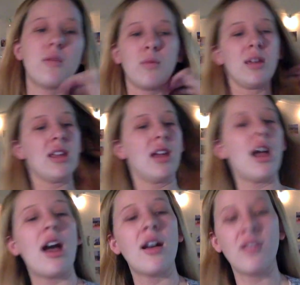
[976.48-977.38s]
we
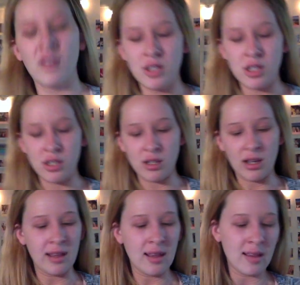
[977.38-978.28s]
have
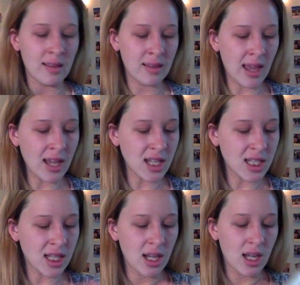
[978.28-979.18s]
a set